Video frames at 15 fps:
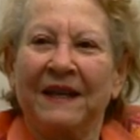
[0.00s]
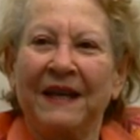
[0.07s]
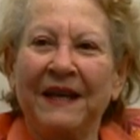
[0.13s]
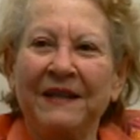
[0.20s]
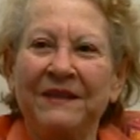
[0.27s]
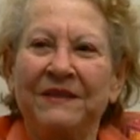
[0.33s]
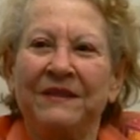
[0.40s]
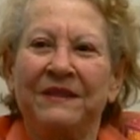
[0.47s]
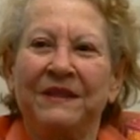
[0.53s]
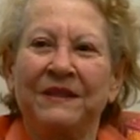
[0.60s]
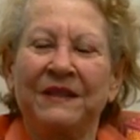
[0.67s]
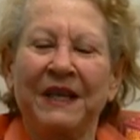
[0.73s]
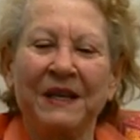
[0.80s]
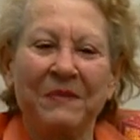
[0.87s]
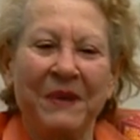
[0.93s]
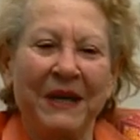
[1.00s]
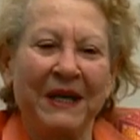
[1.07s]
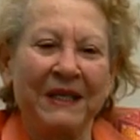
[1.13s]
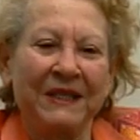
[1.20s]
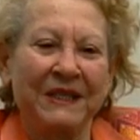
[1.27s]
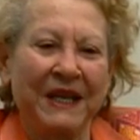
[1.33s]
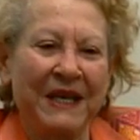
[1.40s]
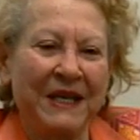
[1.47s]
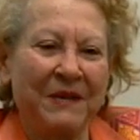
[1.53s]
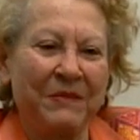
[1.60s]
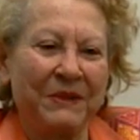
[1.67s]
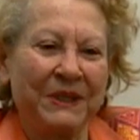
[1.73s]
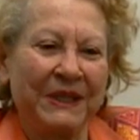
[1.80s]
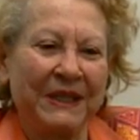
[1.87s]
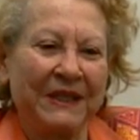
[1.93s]
had to take my
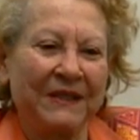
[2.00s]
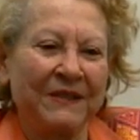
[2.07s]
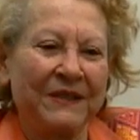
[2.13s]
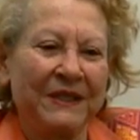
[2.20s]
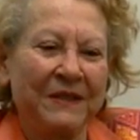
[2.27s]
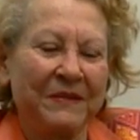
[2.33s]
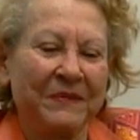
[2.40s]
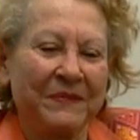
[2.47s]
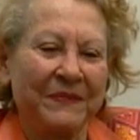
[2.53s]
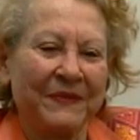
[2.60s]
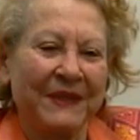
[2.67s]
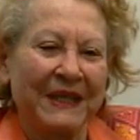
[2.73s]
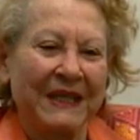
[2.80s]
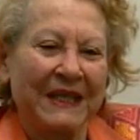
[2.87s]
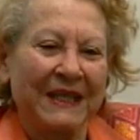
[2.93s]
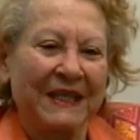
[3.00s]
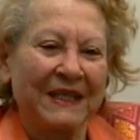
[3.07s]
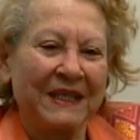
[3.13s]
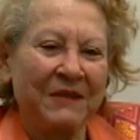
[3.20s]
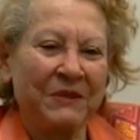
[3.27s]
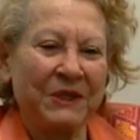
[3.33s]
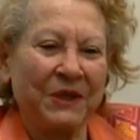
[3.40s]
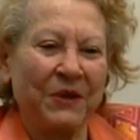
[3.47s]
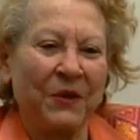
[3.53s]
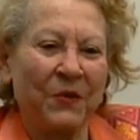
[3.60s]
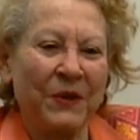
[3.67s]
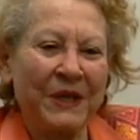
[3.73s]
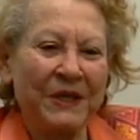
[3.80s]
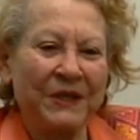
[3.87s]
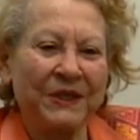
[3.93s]
exams there, and it was a
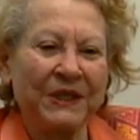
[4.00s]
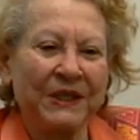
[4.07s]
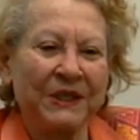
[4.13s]
horrendous